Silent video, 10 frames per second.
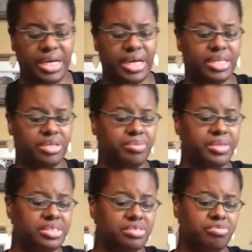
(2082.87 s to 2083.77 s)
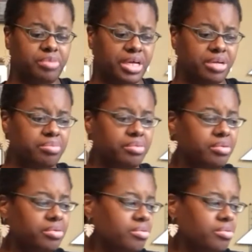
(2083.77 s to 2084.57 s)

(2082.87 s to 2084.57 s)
add a piece of paper